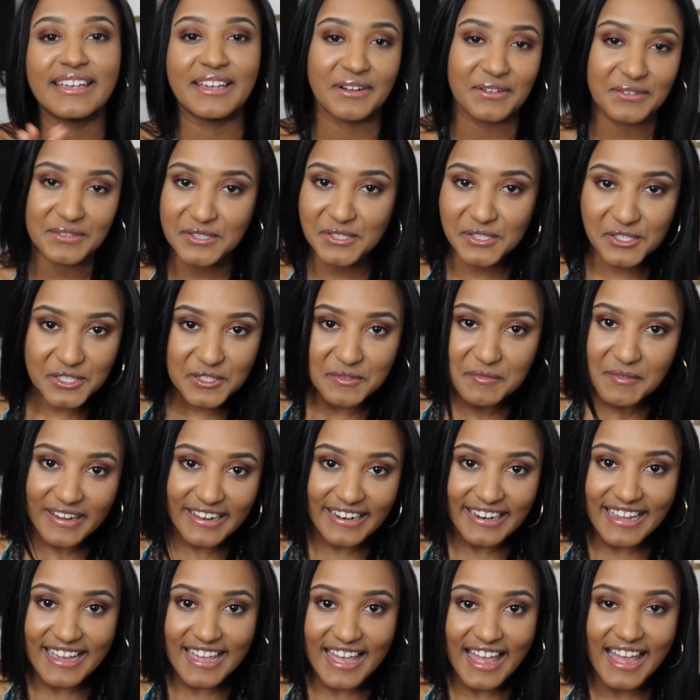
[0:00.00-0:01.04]
get on social
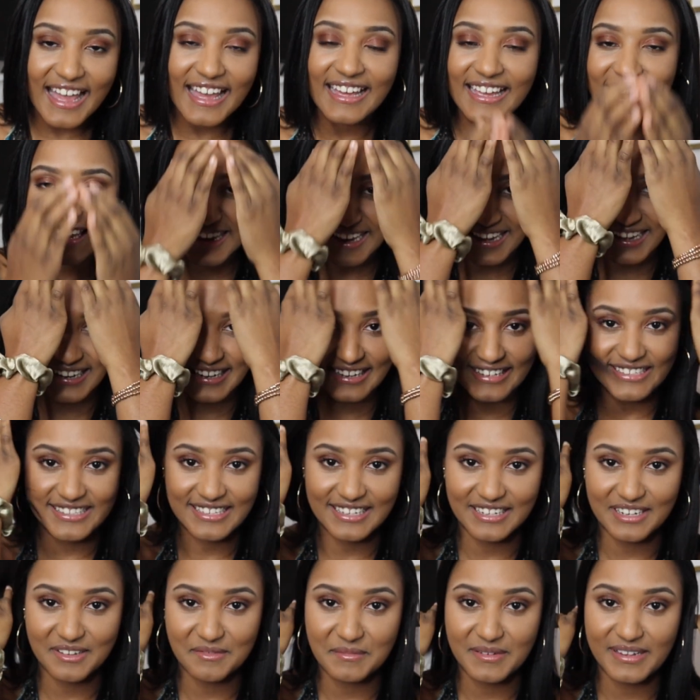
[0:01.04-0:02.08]
media. It is
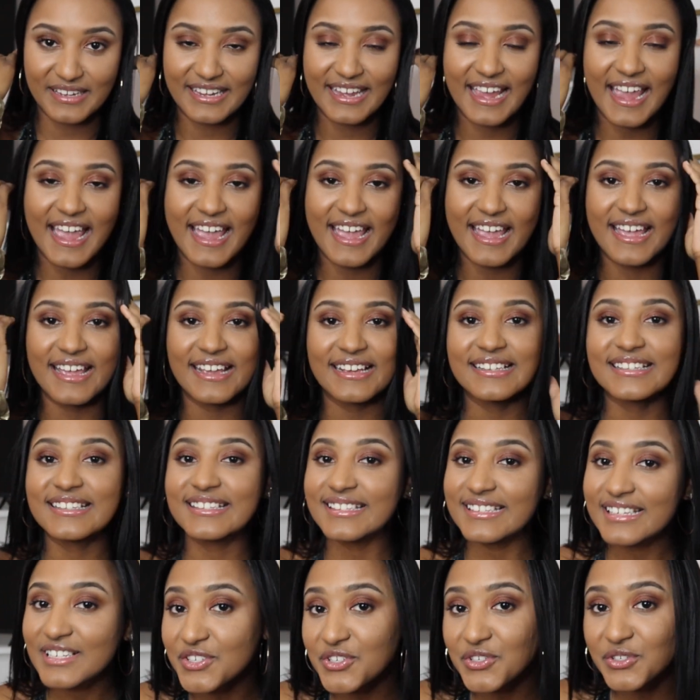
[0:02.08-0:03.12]
going to be
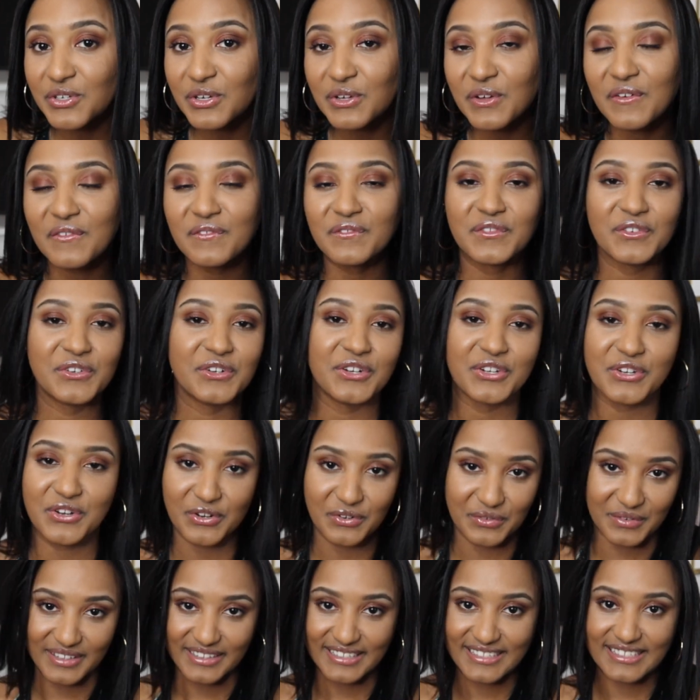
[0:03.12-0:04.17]
essential for
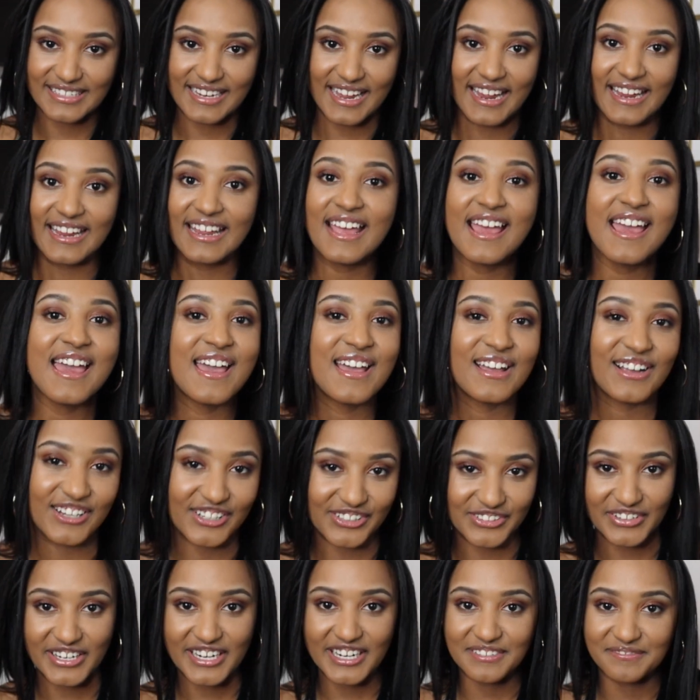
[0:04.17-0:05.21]
your real estate
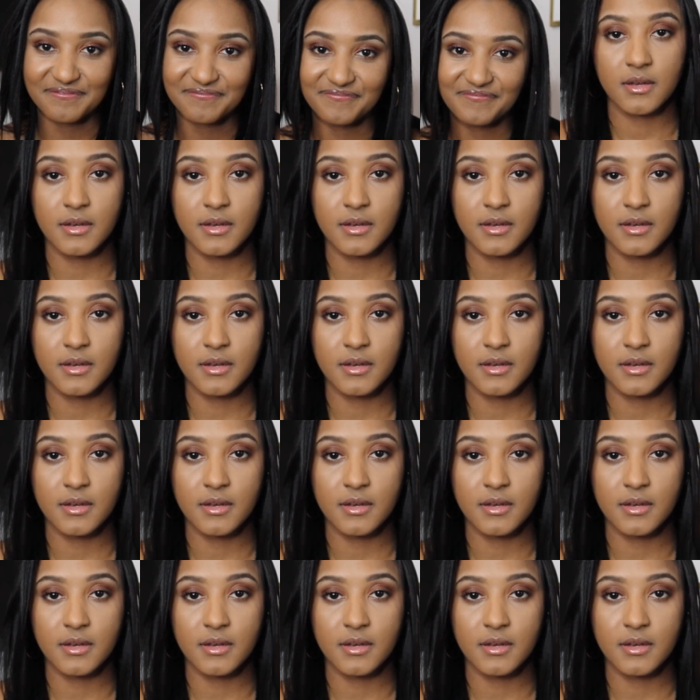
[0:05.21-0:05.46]
career.